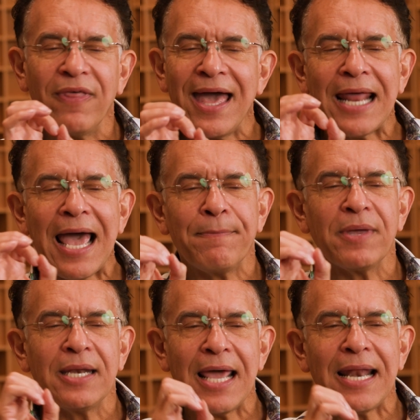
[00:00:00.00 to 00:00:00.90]
that
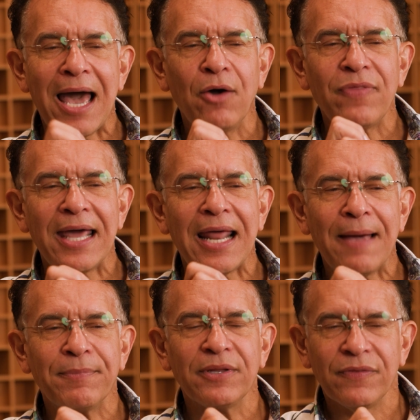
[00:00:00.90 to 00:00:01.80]
happened and how that happened,